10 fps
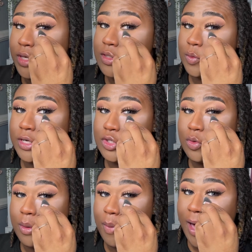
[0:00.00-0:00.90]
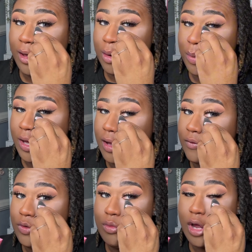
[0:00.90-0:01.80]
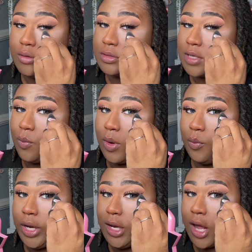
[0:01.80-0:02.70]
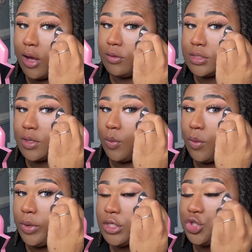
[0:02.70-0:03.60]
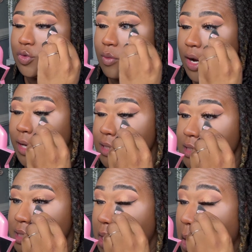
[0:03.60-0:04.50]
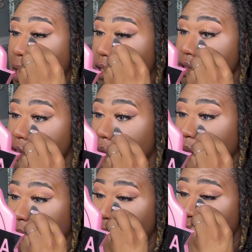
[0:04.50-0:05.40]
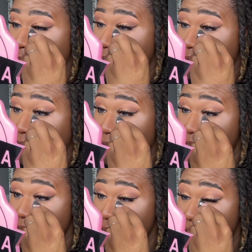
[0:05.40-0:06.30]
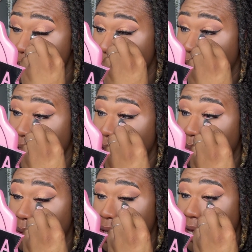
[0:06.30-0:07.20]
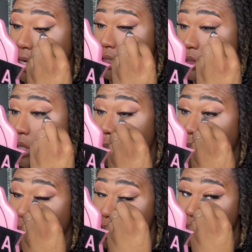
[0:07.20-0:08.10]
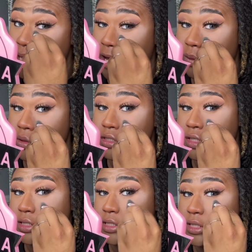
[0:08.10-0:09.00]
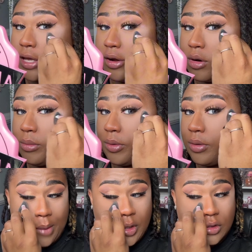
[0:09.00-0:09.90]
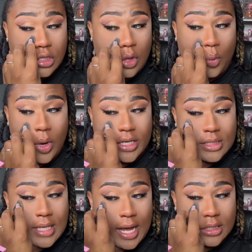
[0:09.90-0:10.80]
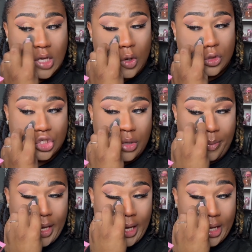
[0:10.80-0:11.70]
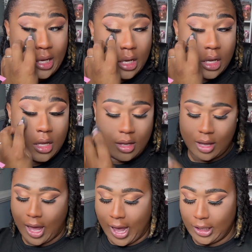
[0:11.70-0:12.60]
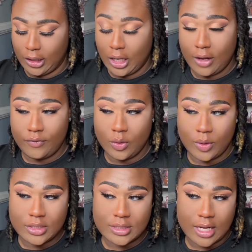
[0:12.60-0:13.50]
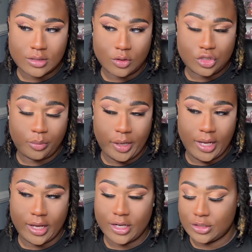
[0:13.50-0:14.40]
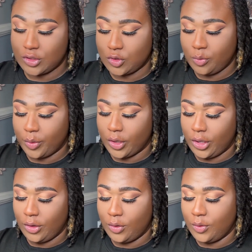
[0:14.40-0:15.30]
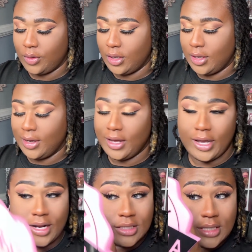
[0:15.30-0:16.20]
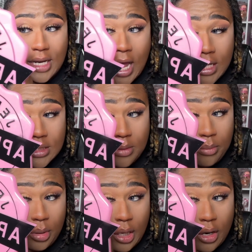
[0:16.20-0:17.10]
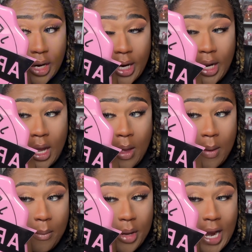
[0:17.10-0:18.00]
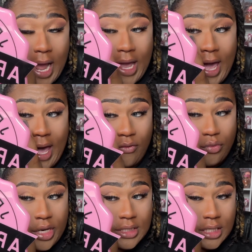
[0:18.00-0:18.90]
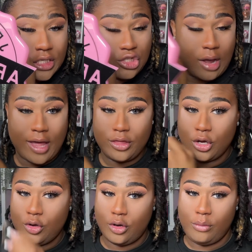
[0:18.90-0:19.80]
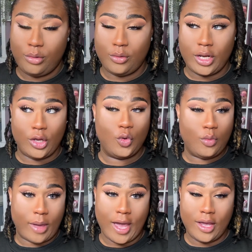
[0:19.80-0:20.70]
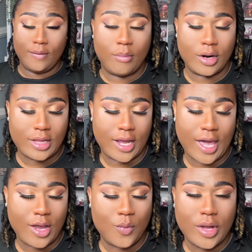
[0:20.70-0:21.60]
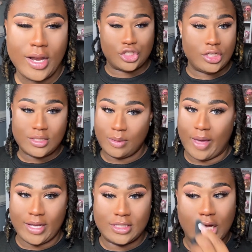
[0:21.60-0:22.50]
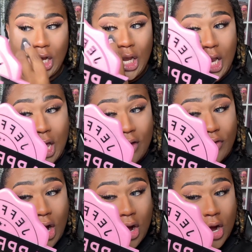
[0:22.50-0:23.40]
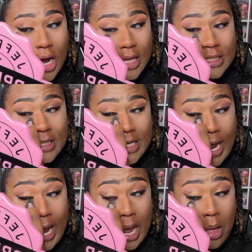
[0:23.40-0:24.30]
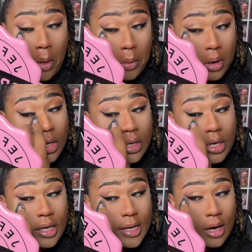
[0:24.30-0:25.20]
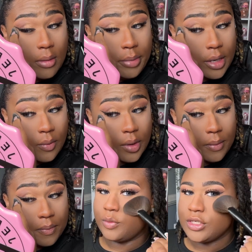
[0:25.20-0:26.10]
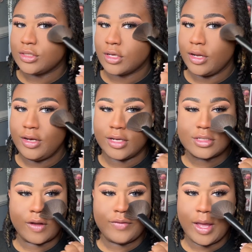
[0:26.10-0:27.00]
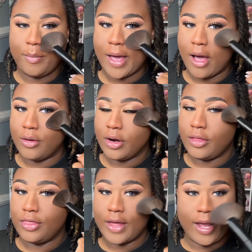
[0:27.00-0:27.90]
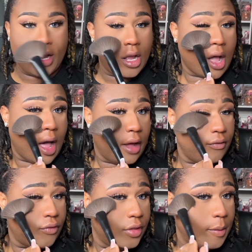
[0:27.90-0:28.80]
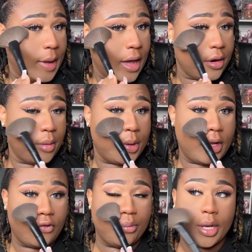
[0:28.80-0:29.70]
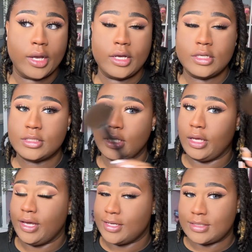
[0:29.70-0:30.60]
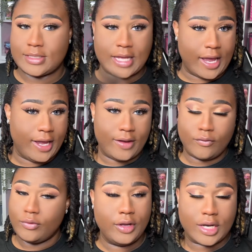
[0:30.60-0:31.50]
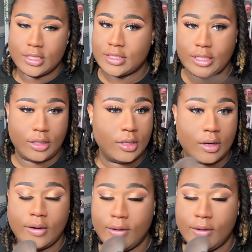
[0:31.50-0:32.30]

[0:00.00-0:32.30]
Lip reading: switched to a powder puff, you know, someone we trust to really help set this concealer in place, because that was just terrible. using the One Size Ultra Pink. I love the One Size Ultra Pink. It is super cute. It is nice and blurring. But I have recently tried the Huda Beauty Ube birthday cake one. She's amazing. Love her down. Huda did her big one. We're just going to dust off that powder. Thank God for the powder puff, because it saved the concealer,